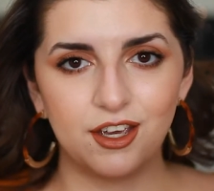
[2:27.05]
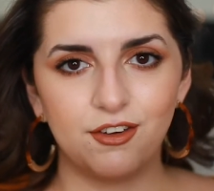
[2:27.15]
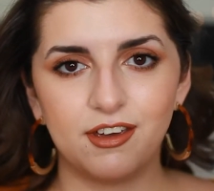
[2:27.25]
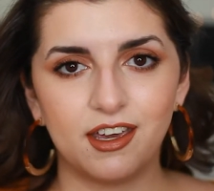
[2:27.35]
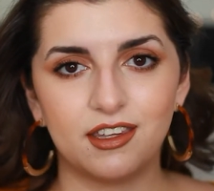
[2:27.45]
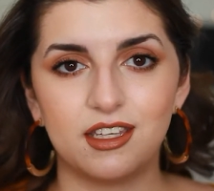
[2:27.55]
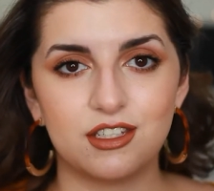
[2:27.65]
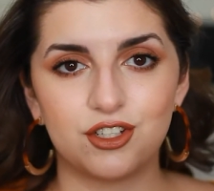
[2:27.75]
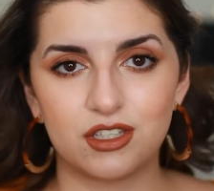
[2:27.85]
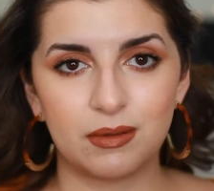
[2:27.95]
You can get
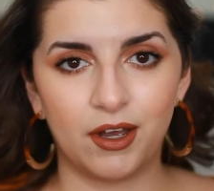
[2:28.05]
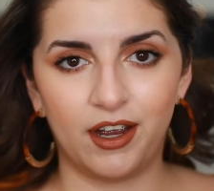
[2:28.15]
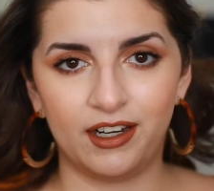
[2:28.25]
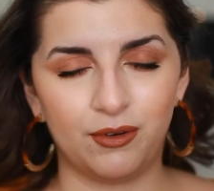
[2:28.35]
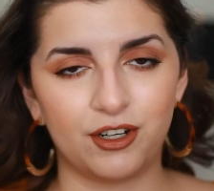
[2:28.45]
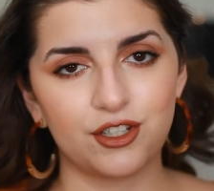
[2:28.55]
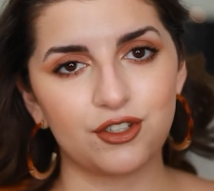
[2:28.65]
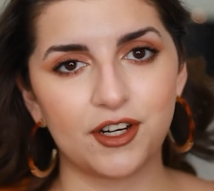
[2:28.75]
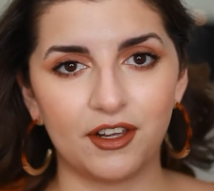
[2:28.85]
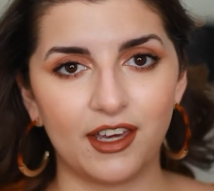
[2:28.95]
these just about anywhere. Just
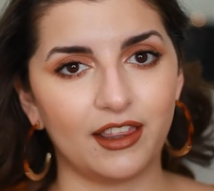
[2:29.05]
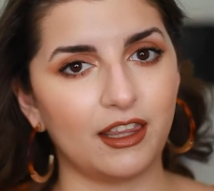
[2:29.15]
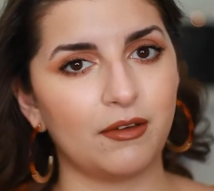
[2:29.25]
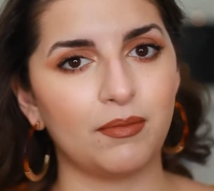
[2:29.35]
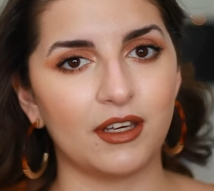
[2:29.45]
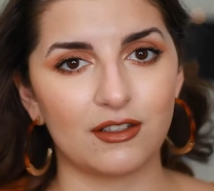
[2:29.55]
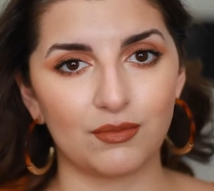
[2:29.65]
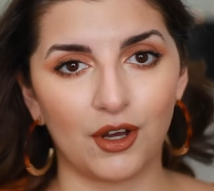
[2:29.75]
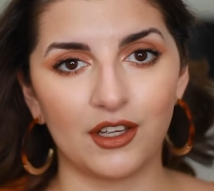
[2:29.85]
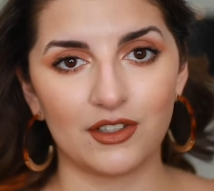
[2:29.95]
try to get them as
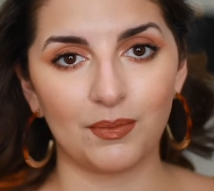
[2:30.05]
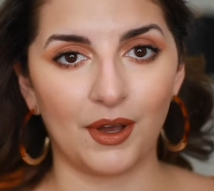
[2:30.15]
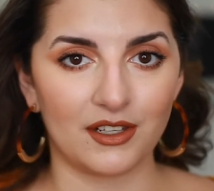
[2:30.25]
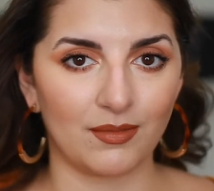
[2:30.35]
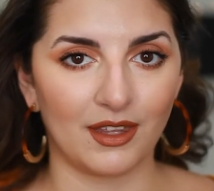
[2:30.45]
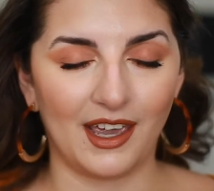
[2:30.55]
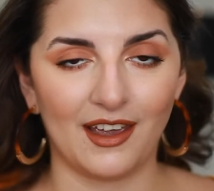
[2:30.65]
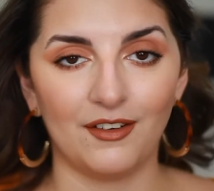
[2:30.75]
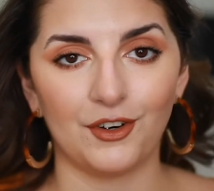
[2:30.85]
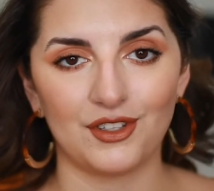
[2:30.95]
small as you possibly
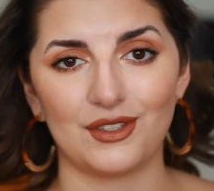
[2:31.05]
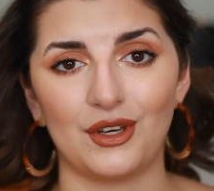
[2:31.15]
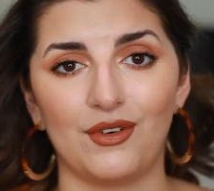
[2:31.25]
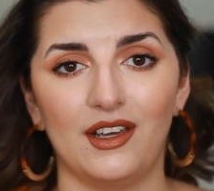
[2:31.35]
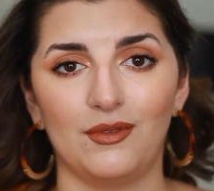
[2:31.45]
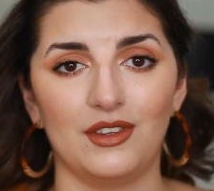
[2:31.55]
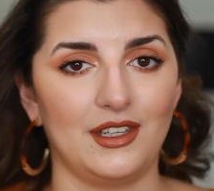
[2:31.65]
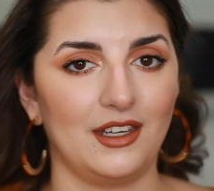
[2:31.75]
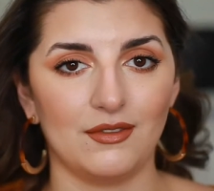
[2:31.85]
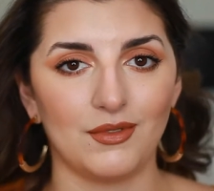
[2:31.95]
can versus going in with
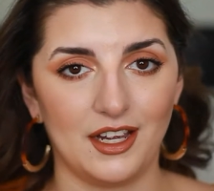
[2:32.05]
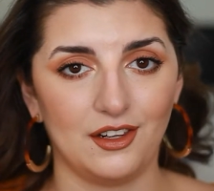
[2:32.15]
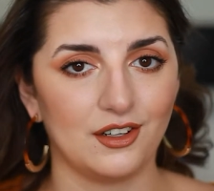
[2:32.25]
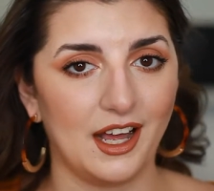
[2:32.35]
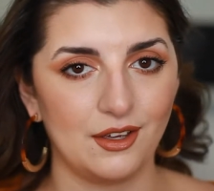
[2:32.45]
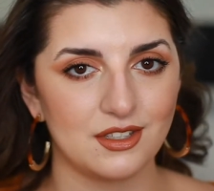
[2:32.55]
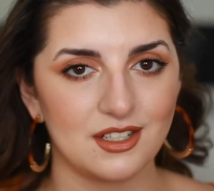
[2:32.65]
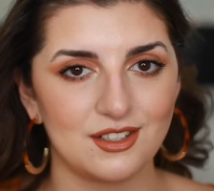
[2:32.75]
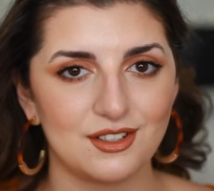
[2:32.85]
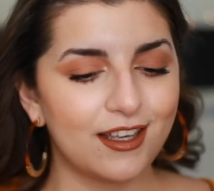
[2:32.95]
like regular house
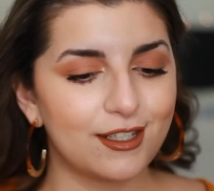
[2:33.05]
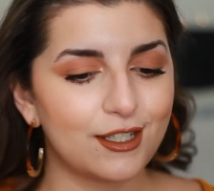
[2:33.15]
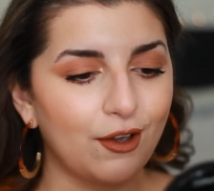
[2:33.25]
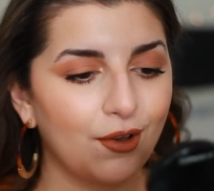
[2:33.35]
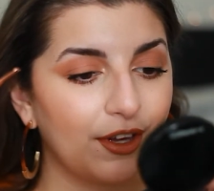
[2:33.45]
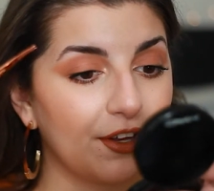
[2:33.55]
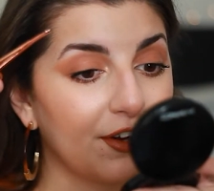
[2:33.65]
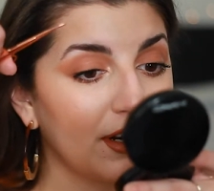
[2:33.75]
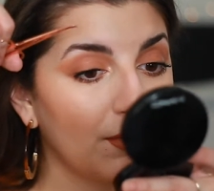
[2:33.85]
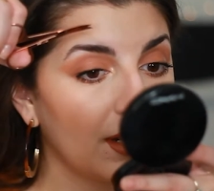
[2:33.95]
scissors. So you're
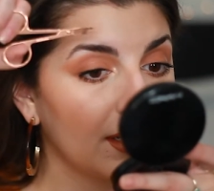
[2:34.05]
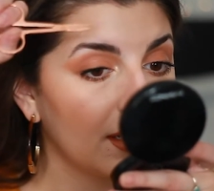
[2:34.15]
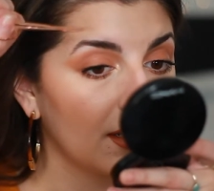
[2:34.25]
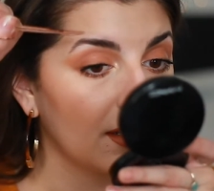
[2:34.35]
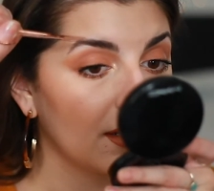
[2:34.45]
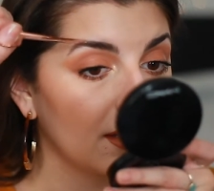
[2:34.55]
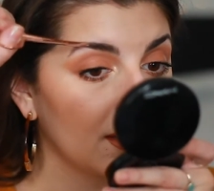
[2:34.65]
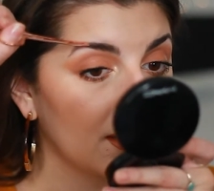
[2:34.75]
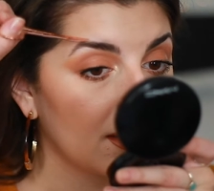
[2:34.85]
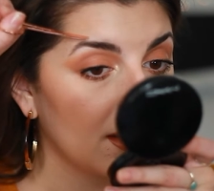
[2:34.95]
going to want to
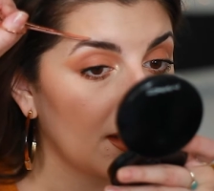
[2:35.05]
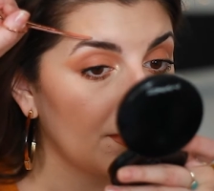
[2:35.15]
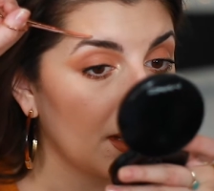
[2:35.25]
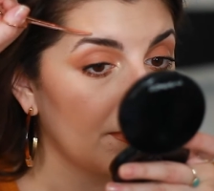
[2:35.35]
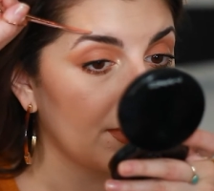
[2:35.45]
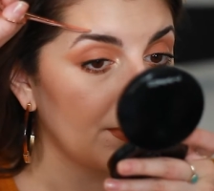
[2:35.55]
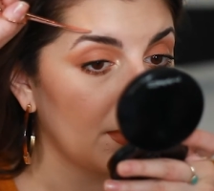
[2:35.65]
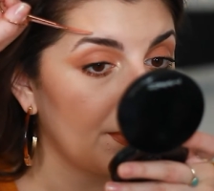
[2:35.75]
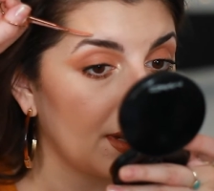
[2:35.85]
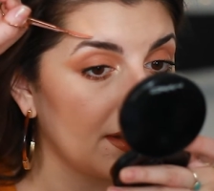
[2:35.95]
come up from
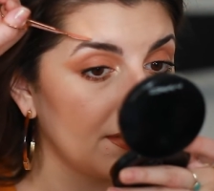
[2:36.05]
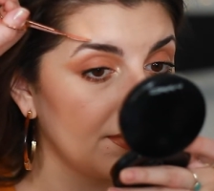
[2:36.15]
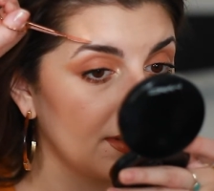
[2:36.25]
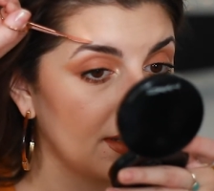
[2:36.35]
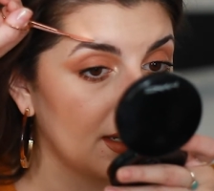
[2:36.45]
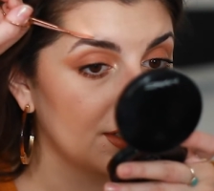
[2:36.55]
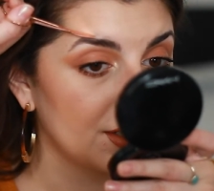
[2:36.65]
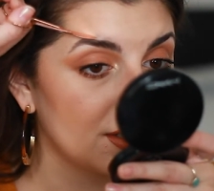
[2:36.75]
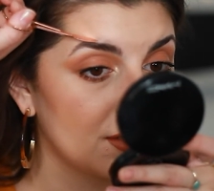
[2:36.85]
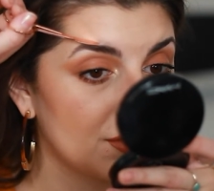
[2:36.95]
above and
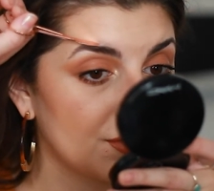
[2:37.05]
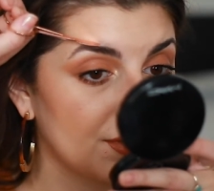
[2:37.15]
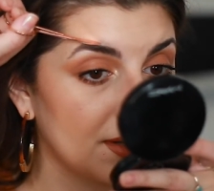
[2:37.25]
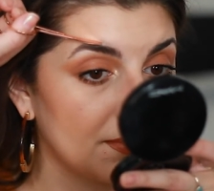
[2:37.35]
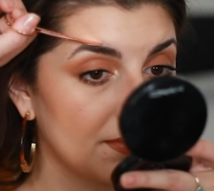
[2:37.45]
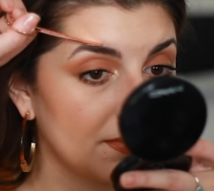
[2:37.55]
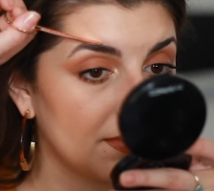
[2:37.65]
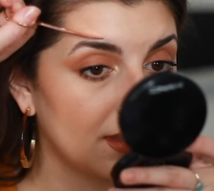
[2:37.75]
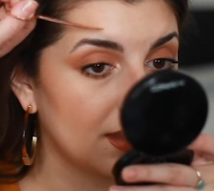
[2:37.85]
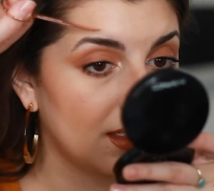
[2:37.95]
just trim
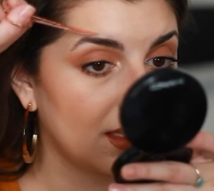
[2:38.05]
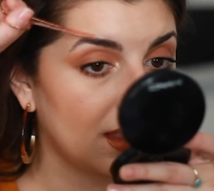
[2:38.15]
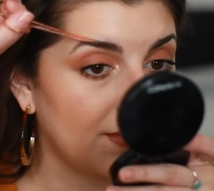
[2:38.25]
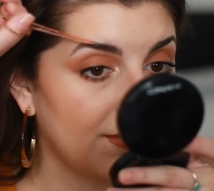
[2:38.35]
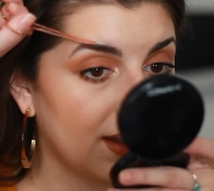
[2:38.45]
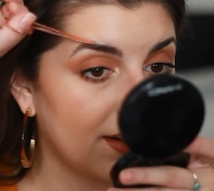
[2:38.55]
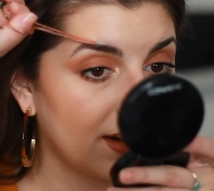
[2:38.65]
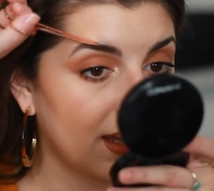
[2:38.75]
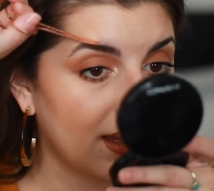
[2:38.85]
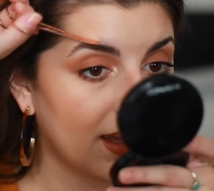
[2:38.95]
the
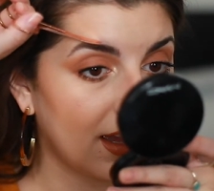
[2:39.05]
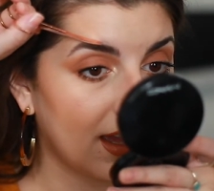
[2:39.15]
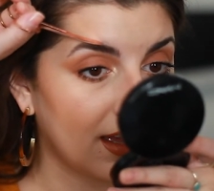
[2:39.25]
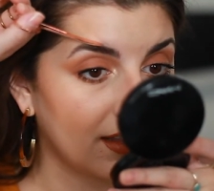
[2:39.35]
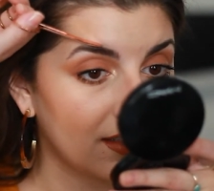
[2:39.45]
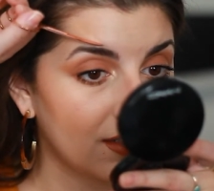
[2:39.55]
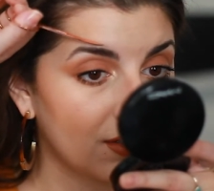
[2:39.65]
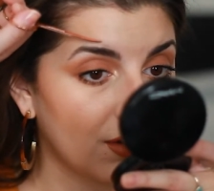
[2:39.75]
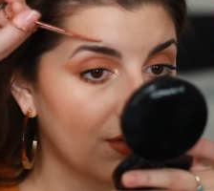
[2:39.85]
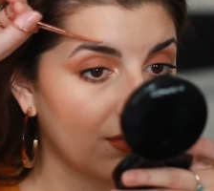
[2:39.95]
very ends.
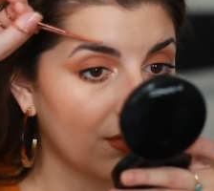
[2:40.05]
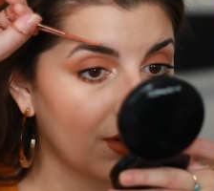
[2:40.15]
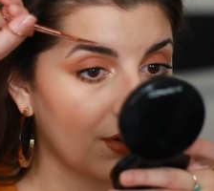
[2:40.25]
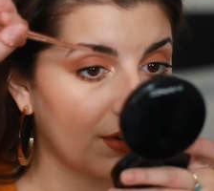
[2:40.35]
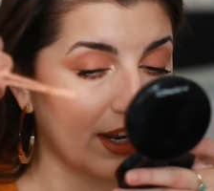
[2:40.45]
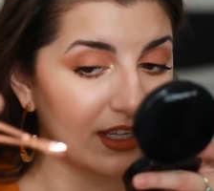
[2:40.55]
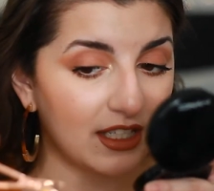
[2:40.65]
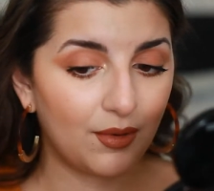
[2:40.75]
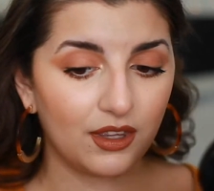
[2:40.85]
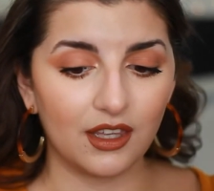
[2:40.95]
Don't go
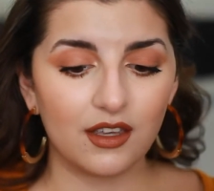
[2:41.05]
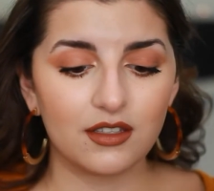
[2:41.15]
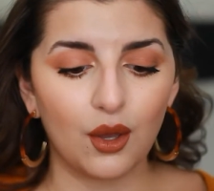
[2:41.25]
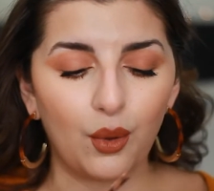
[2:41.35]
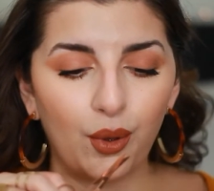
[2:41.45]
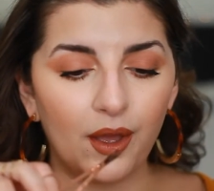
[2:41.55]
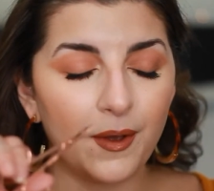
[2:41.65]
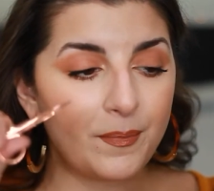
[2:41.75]
crazy with this.